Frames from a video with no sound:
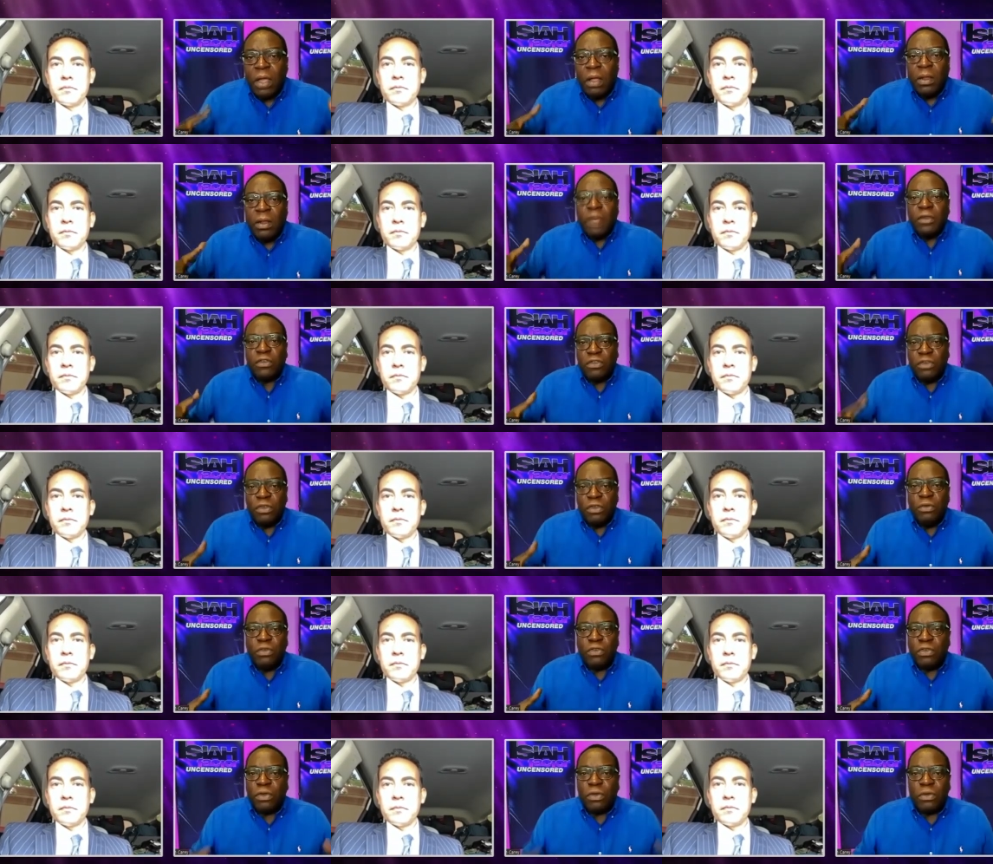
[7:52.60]

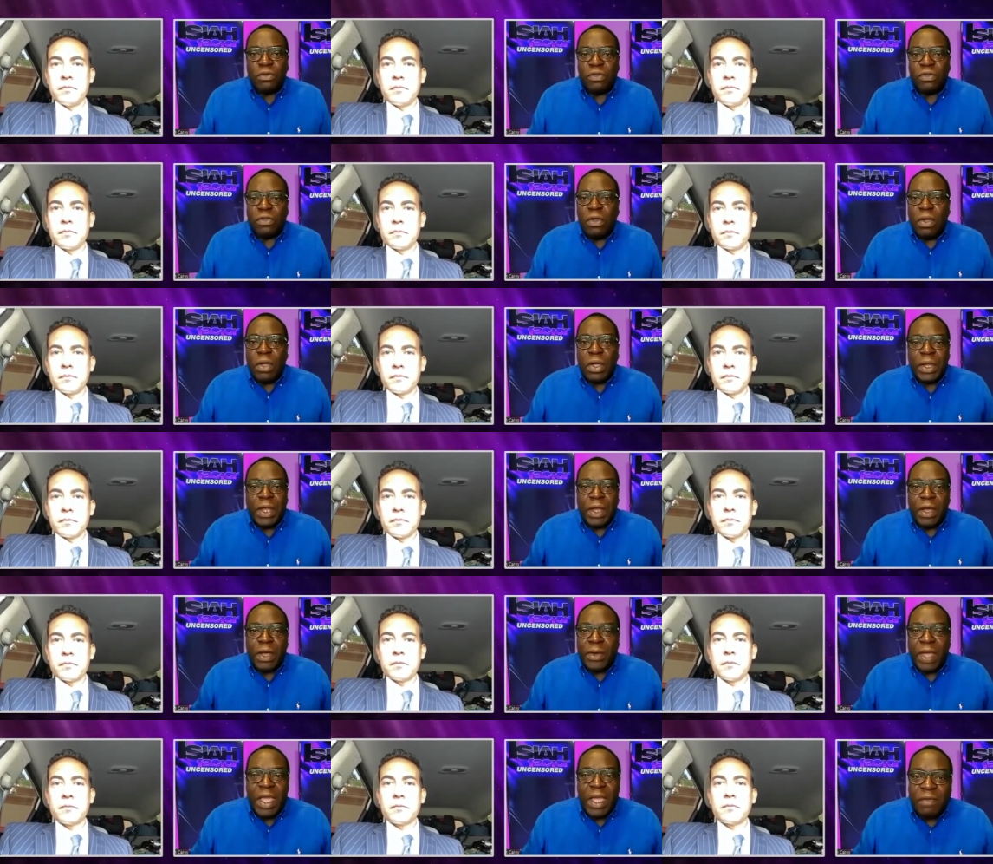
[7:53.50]
Speaker 1: LSU shirts
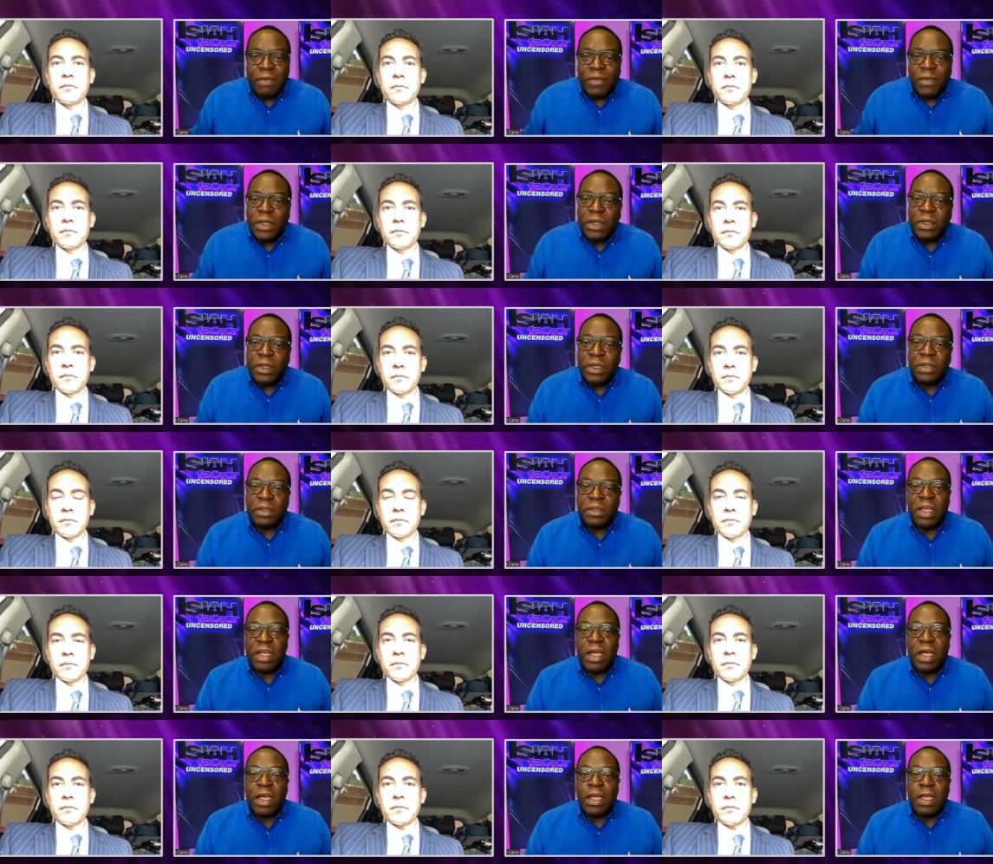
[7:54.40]
on, out having a
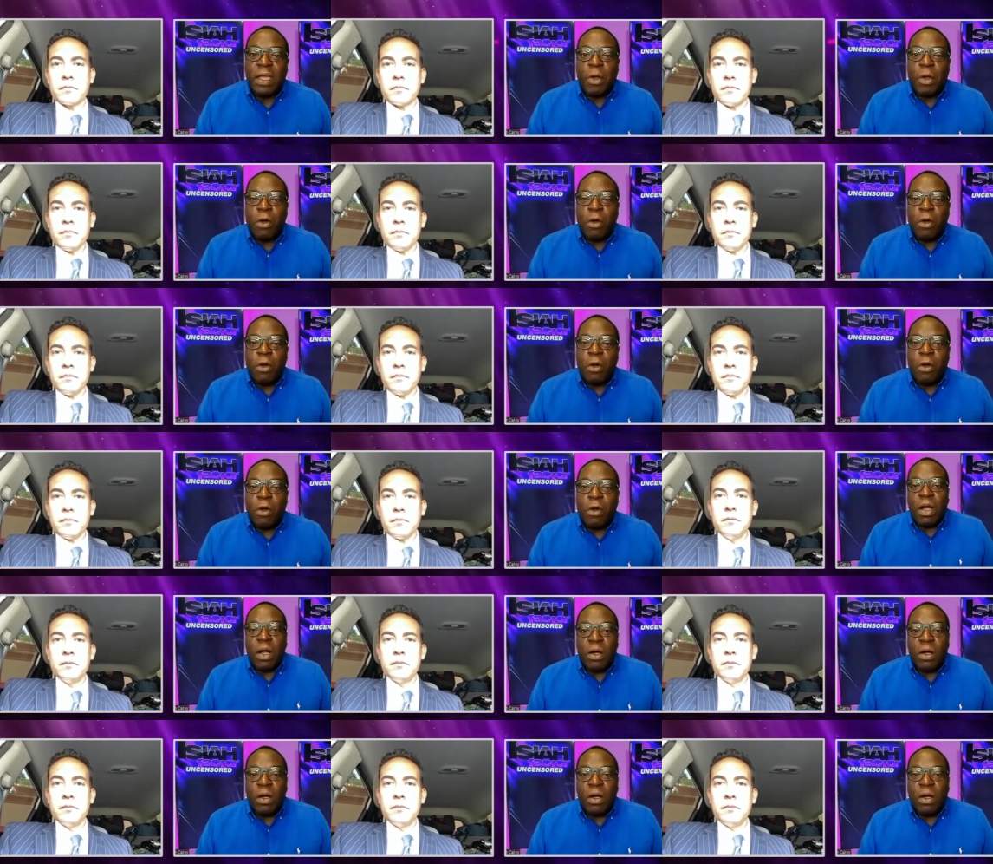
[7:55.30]
good time, all
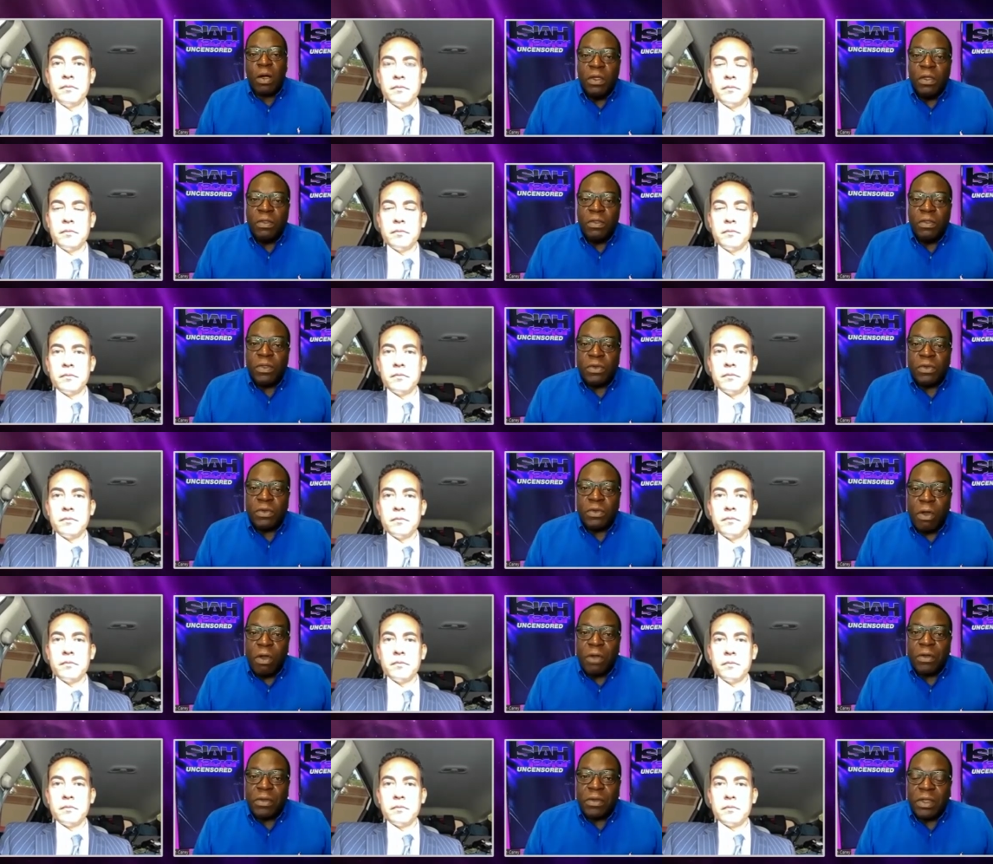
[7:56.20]
while their
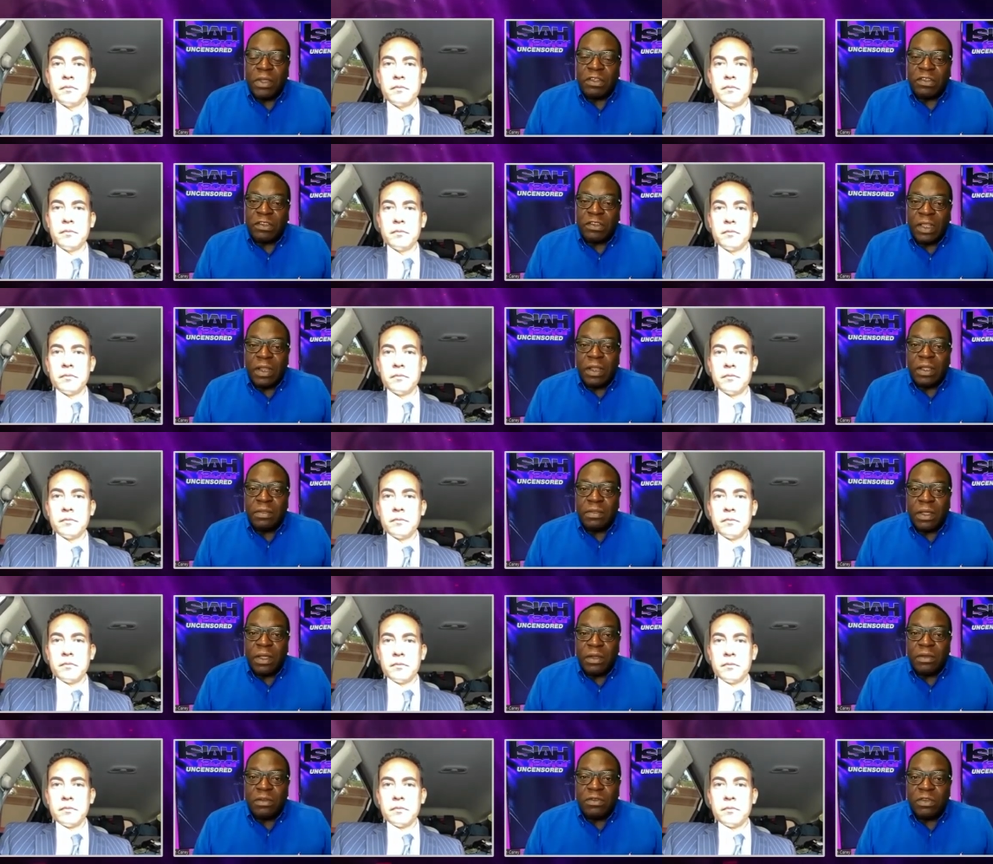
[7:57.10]
daughter is
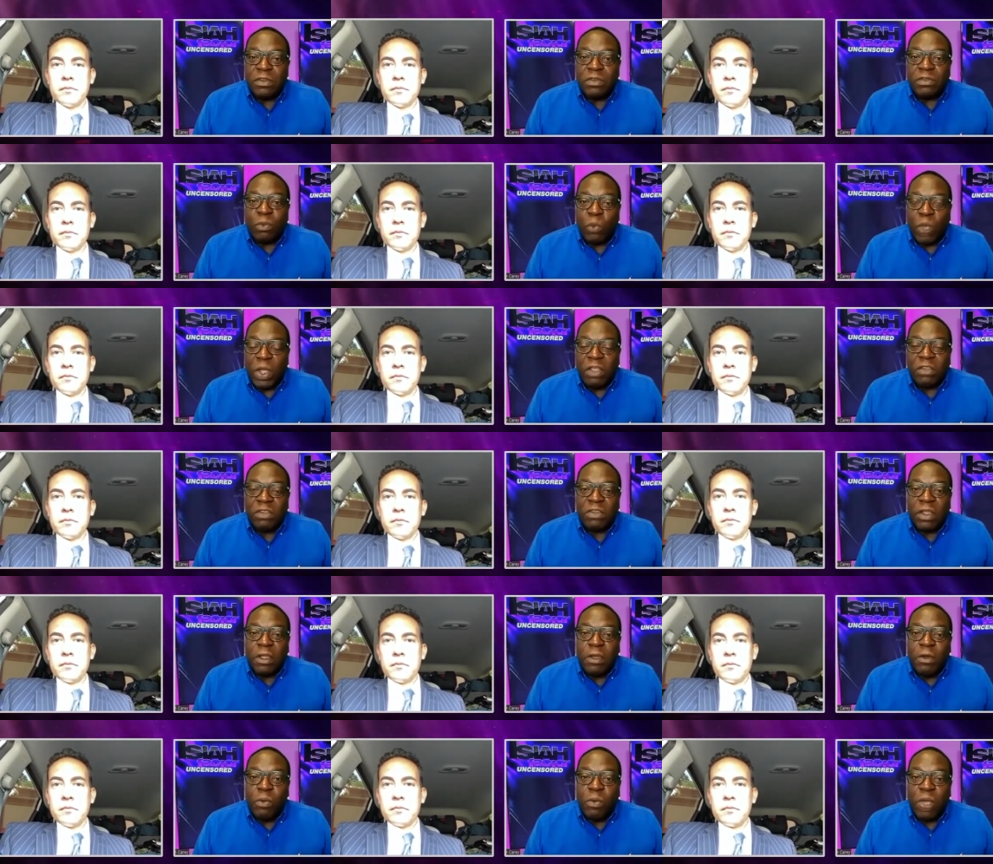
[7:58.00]
sitting there just
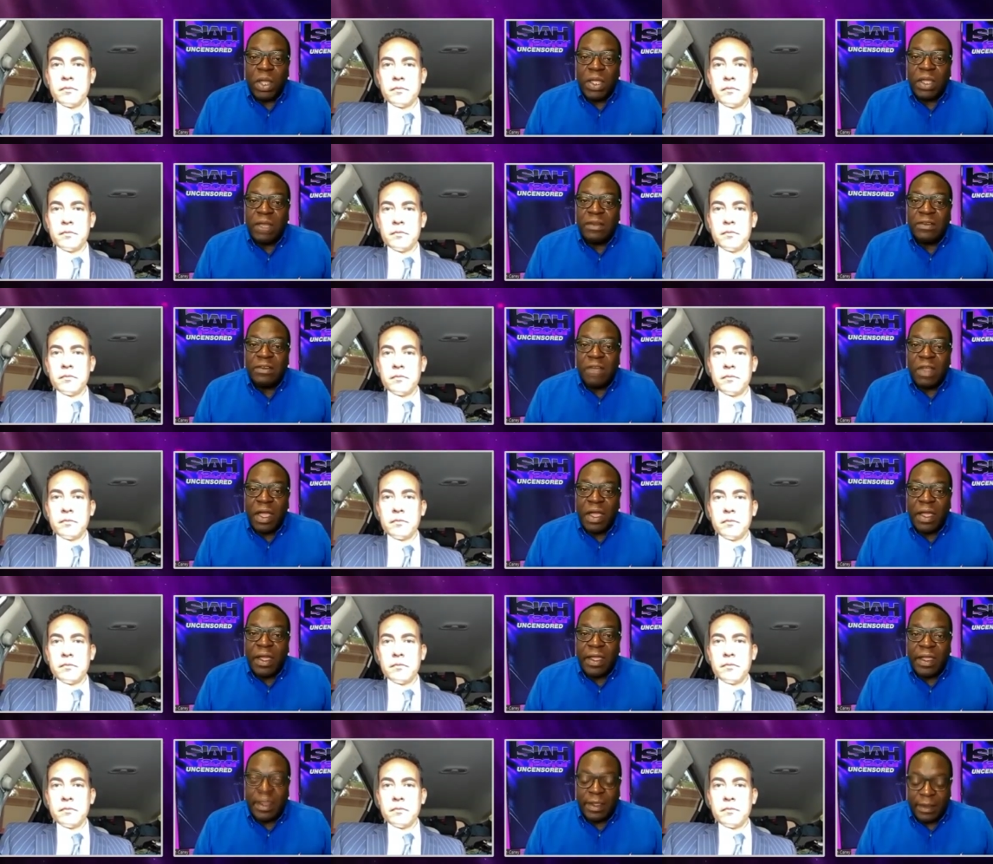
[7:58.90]
wasting away and
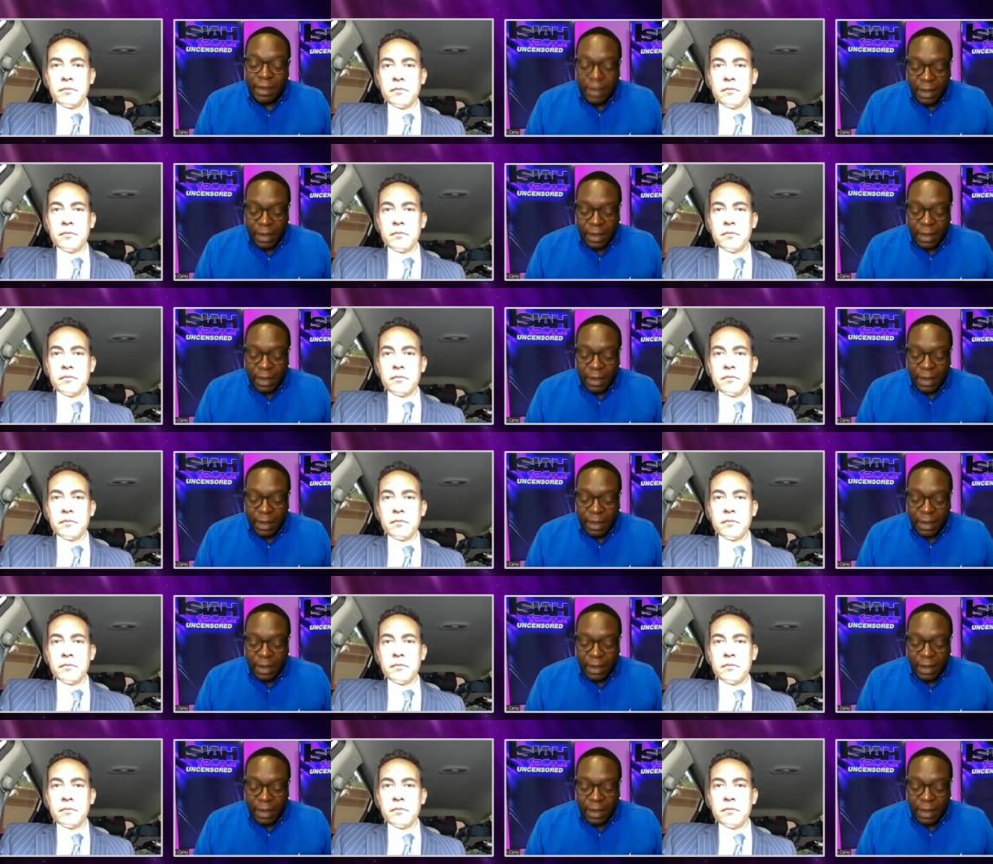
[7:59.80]
dying.